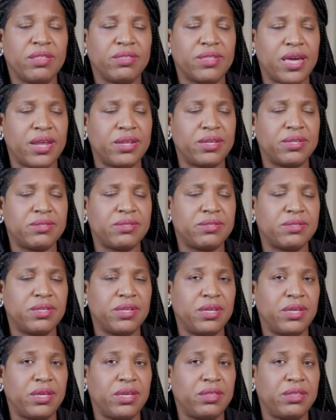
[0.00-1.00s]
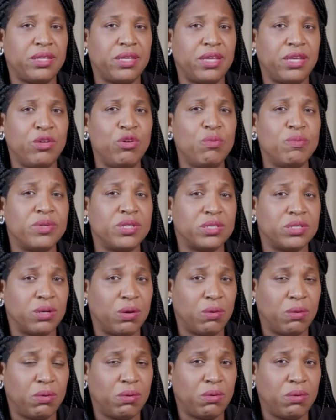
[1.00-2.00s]
that is the, the human
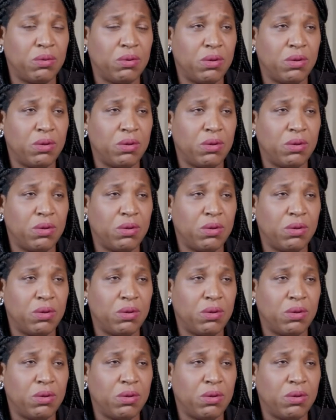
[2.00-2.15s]
toll.